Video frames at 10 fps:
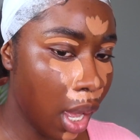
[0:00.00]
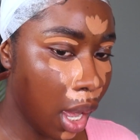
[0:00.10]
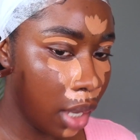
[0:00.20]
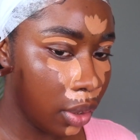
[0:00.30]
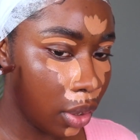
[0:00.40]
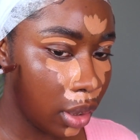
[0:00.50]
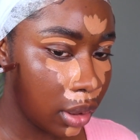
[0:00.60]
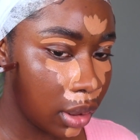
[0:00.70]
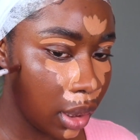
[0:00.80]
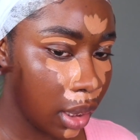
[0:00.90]
And
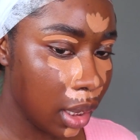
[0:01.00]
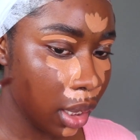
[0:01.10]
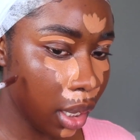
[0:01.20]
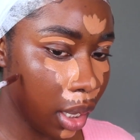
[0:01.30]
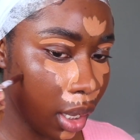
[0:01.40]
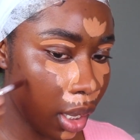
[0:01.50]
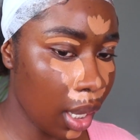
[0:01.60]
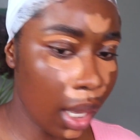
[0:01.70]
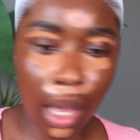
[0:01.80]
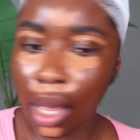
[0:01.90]
honestly,
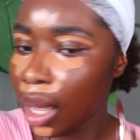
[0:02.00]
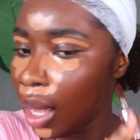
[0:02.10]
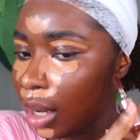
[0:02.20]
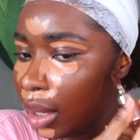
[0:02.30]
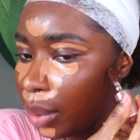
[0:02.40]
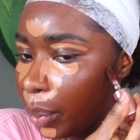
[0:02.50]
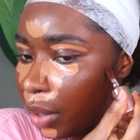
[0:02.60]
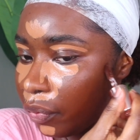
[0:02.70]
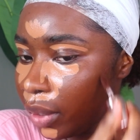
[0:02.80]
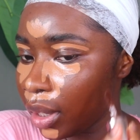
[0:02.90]
a little bit
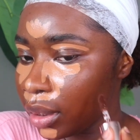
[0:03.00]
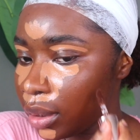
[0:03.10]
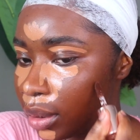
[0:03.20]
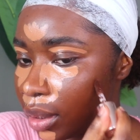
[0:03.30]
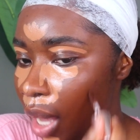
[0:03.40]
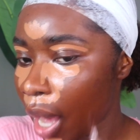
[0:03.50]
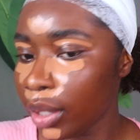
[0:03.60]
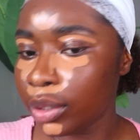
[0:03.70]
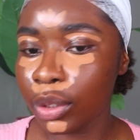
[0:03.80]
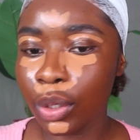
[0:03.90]
of this, I
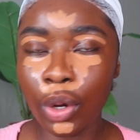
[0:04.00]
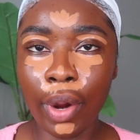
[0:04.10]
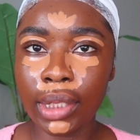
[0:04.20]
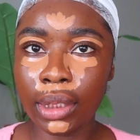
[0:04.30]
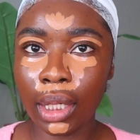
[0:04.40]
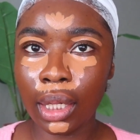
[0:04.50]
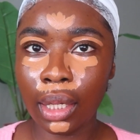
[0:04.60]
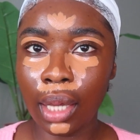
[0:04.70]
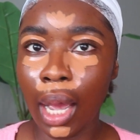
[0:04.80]
used to go crazy,